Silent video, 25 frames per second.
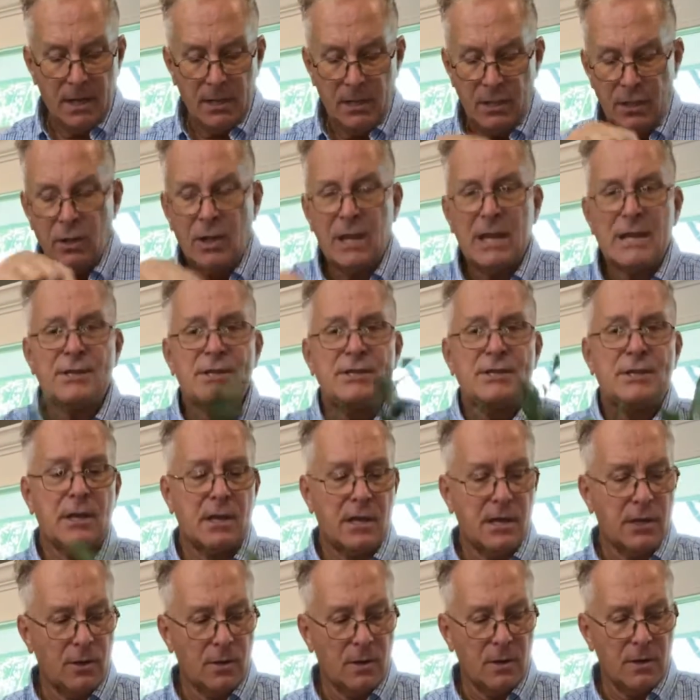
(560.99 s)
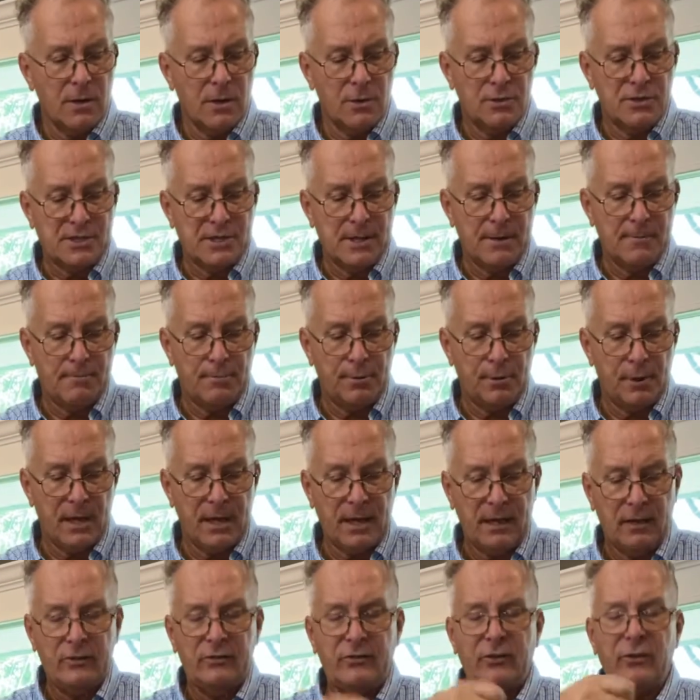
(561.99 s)
you can secure those in
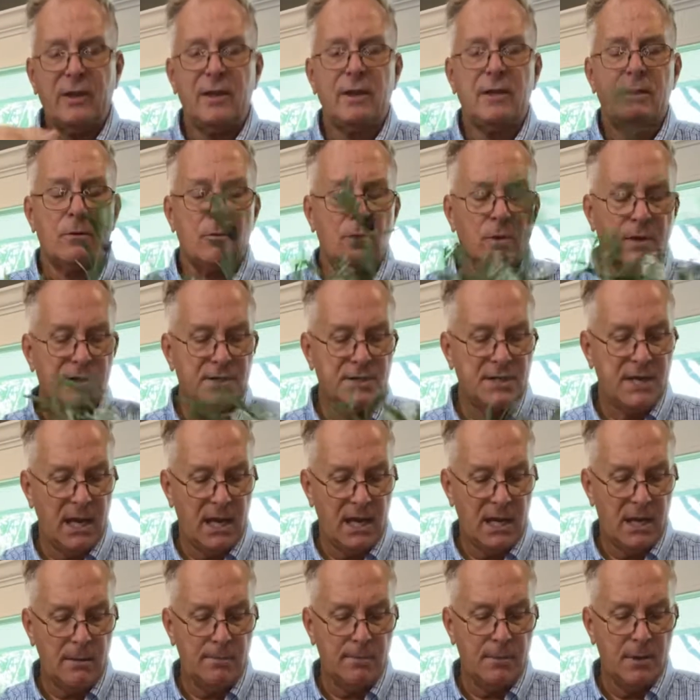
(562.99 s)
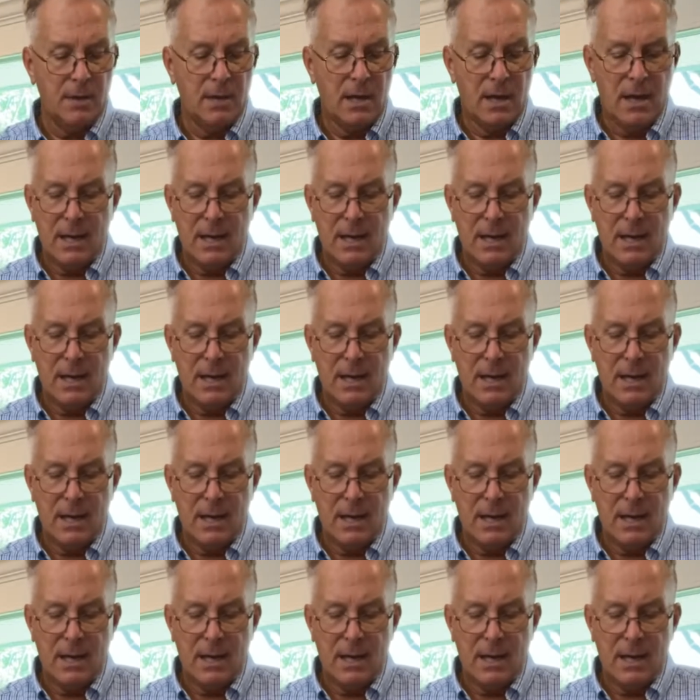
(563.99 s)
place either with tape.